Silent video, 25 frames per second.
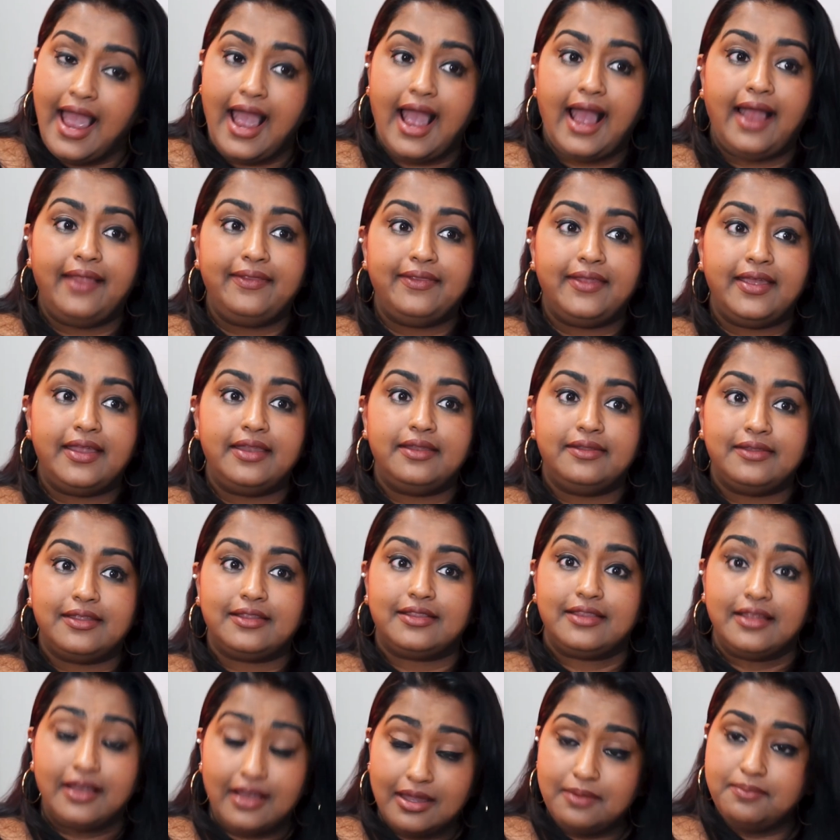And then the
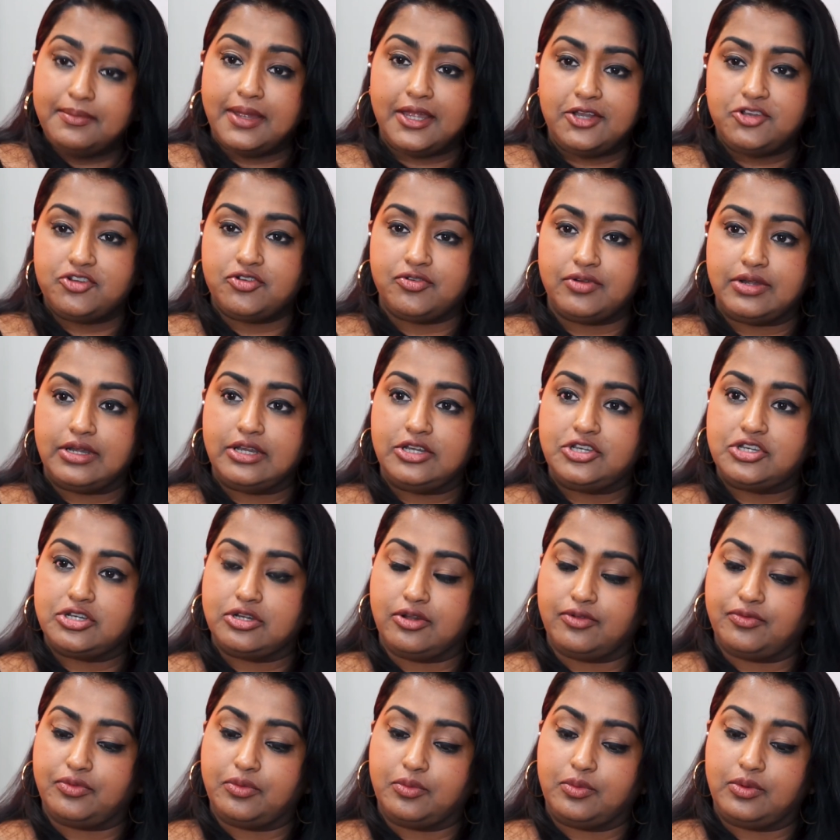third major religion
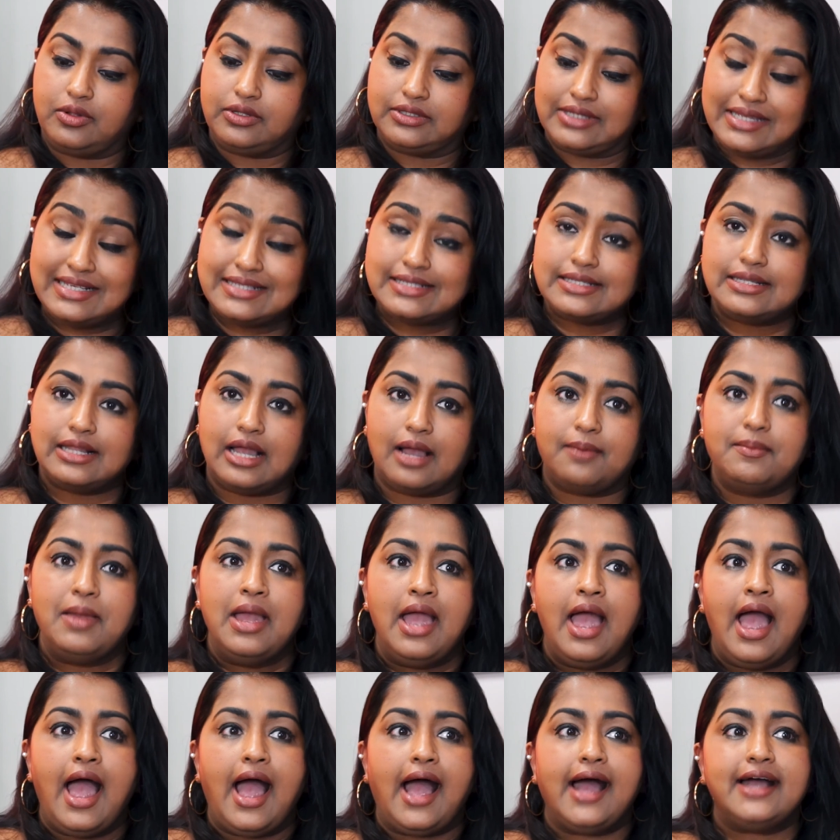of the world, Islam,
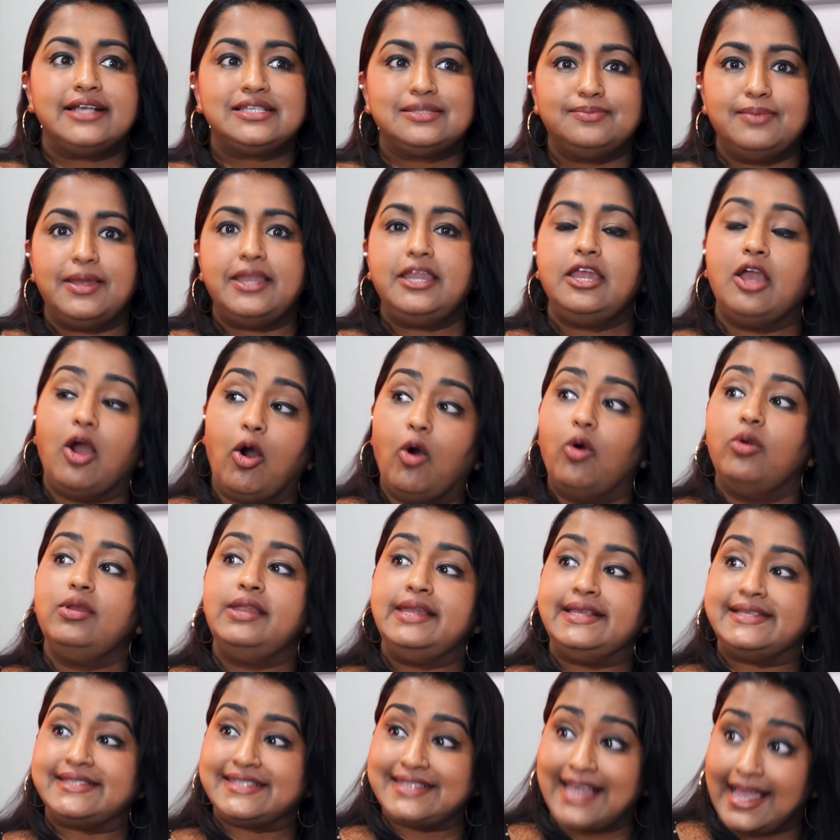has many
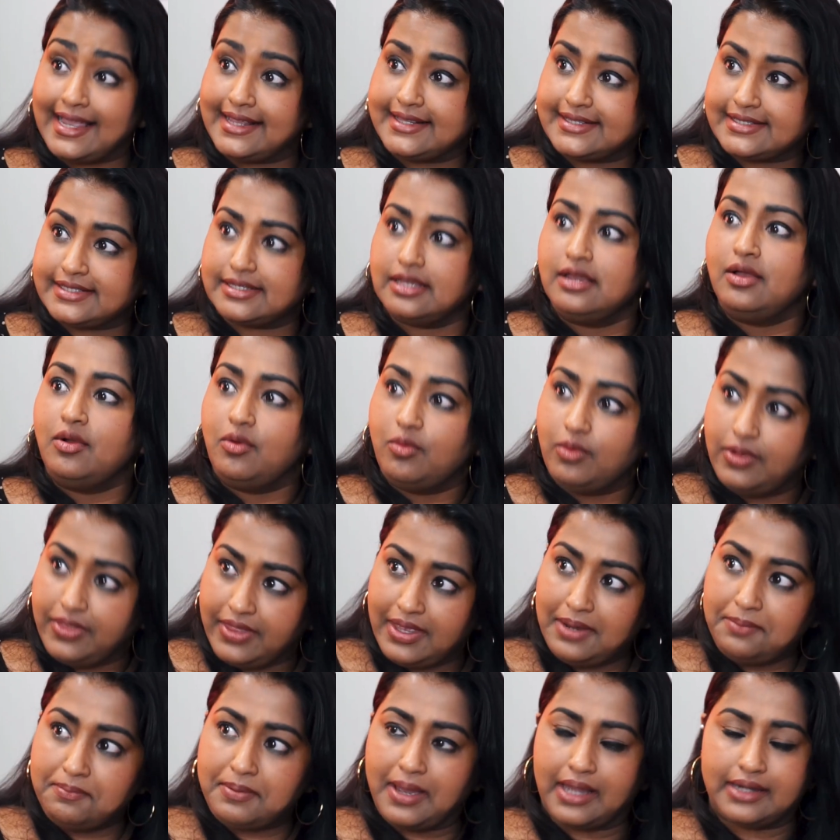holy sites
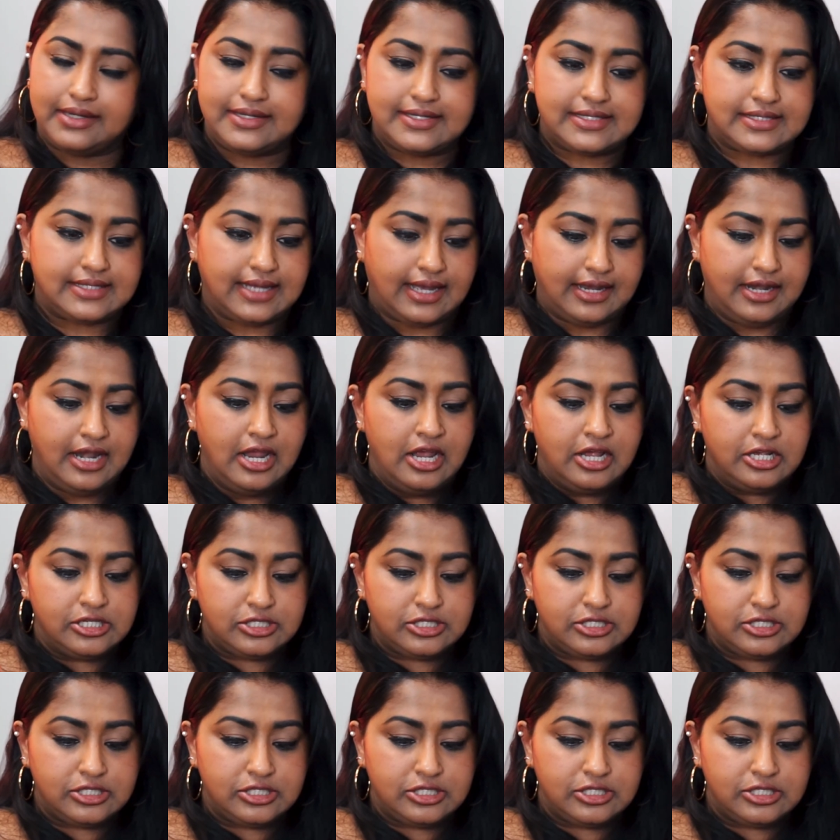within Palestine.